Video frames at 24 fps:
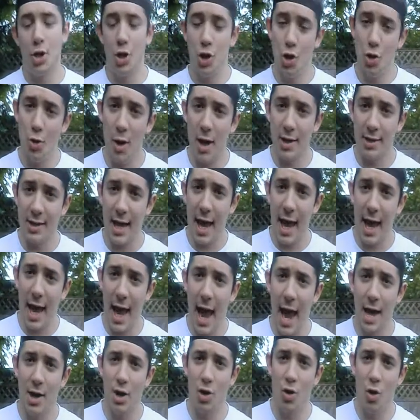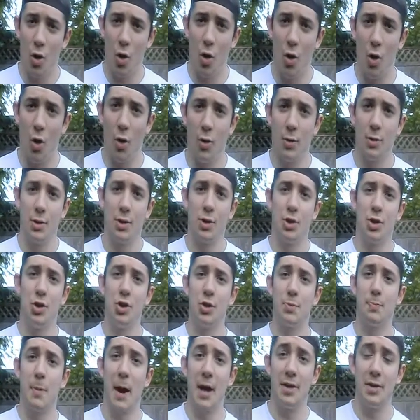USA had a goal
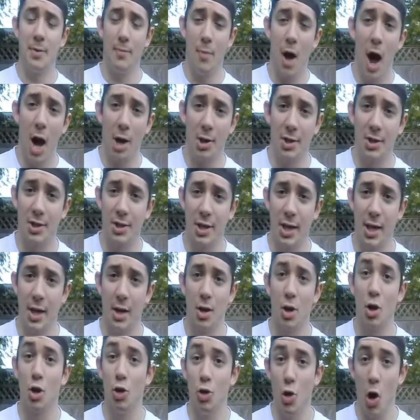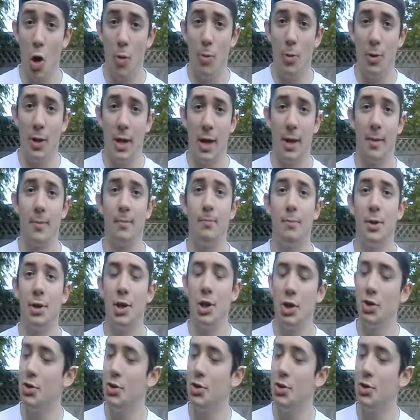to spread democracy globally, but